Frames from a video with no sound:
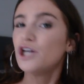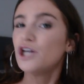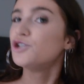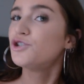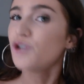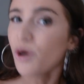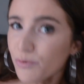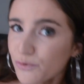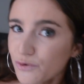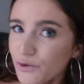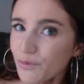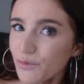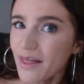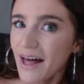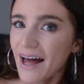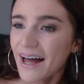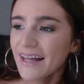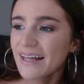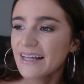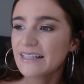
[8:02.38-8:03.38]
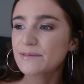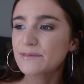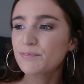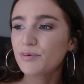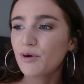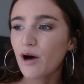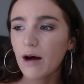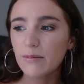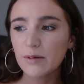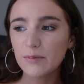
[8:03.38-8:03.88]
Don't do that. It's
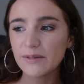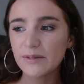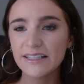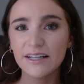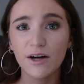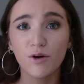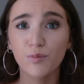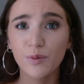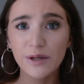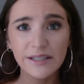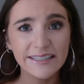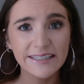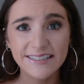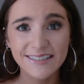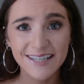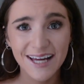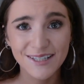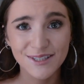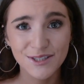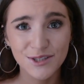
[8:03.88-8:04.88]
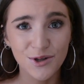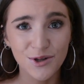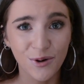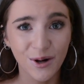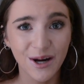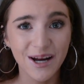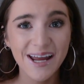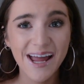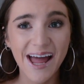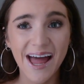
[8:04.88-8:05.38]
probably a really sad
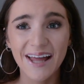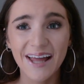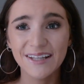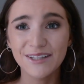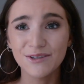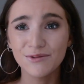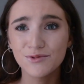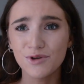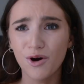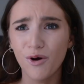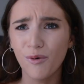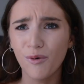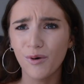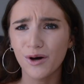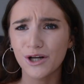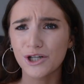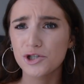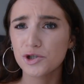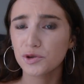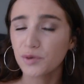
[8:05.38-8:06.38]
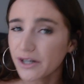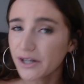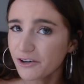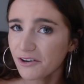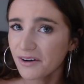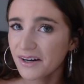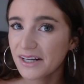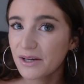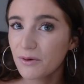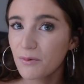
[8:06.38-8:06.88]
story and you don't want to
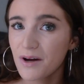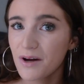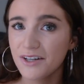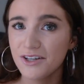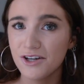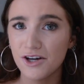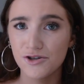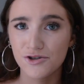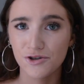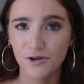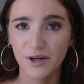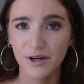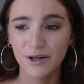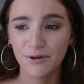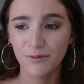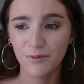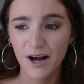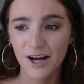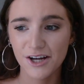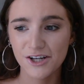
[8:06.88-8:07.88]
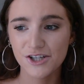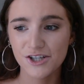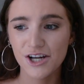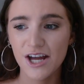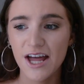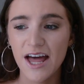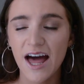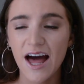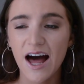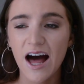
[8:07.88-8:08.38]
trigger anyone during rush
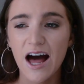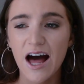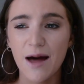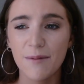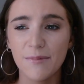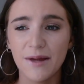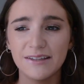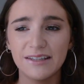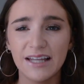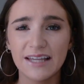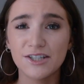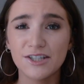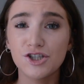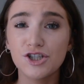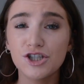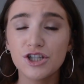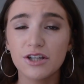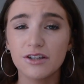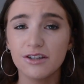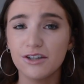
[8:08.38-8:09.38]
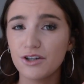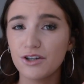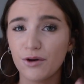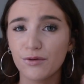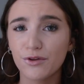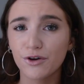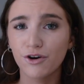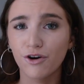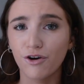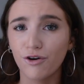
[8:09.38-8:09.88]
unless, you
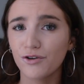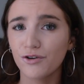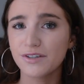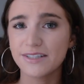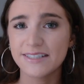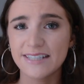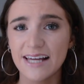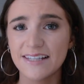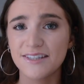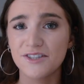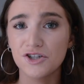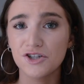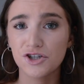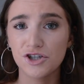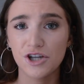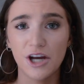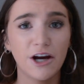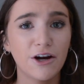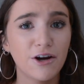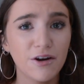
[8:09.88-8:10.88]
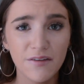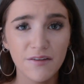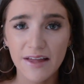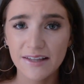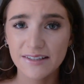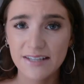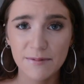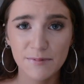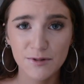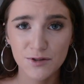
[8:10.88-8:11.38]
know, the girl decides to share
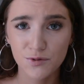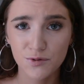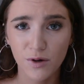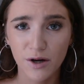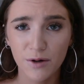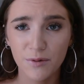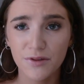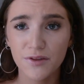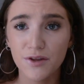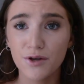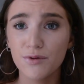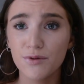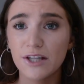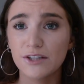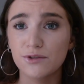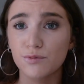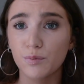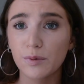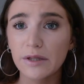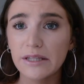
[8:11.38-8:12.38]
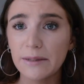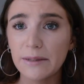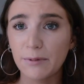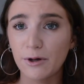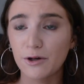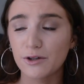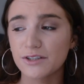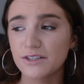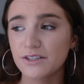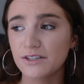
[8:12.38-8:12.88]
that type of story with you. That's really
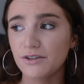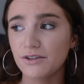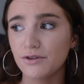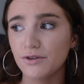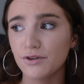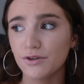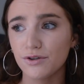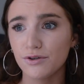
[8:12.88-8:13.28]
personal.